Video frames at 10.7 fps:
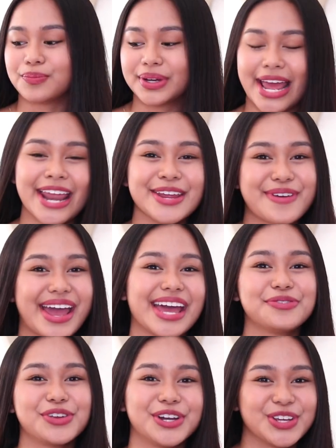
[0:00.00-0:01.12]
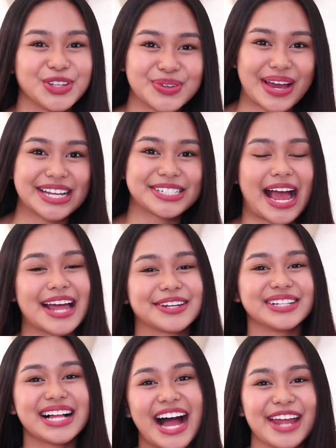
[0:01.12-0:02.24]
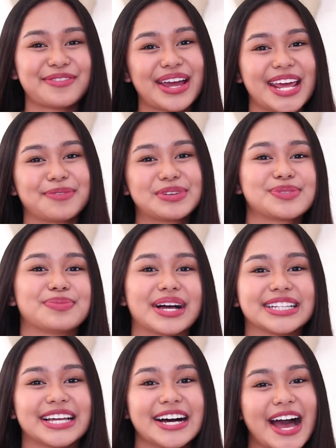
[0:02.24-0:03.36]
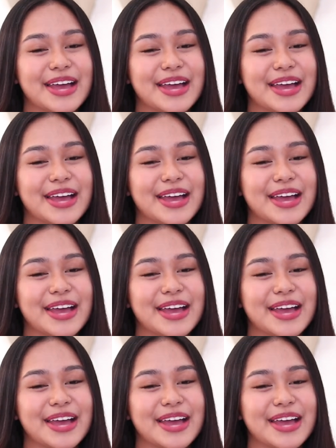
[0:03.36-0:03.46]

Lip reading: But anyway, if you're new to my channel, hi, my name is Bella.